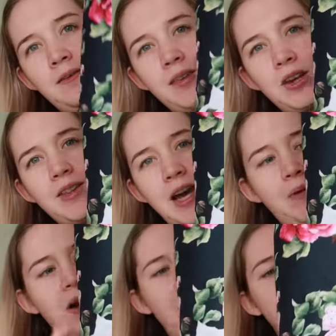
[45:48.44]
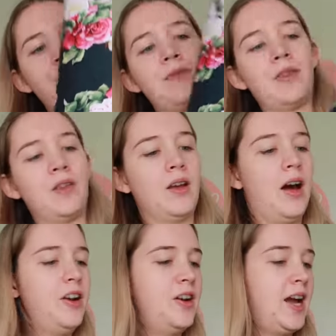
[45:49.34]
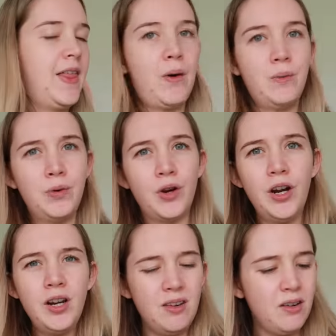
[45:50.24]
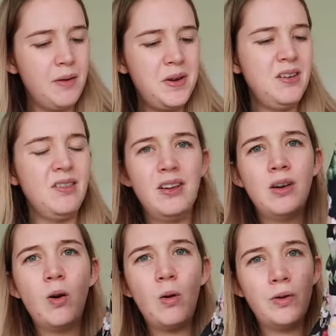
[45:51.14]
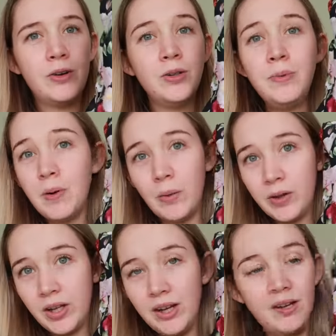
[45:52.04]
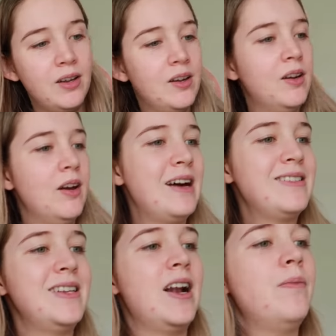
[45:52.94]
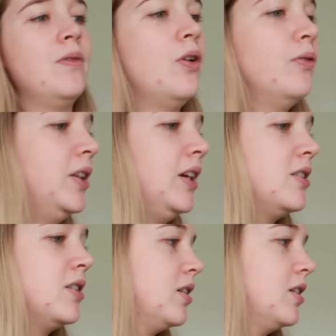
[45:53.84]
So I got that one. I don't know how that one will go. I mean, it could be popular. As I said, I'm not really into